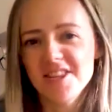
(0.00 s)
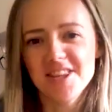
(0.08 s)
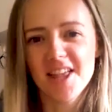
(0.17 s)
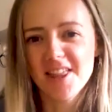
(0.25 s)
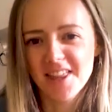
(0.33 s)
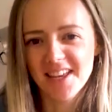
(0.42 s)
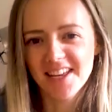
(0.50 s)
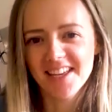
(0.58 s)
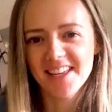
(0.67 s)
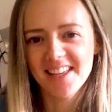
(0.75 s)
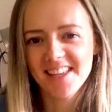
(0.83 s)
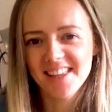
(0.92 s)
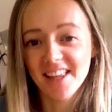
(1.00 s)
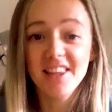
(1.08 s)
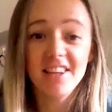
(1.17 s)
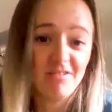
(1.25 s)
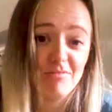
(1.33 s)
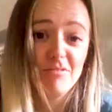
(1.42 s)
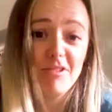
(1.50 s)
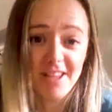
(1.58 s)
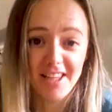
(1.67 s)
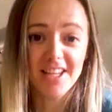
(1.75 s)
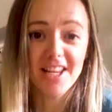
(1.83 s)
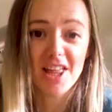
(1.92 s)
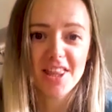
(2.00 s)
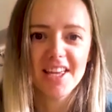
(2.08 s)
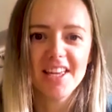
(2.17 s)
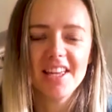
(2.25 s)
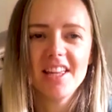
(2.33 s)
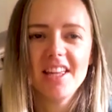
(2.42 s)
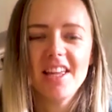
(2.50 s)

nothing, like really nothing,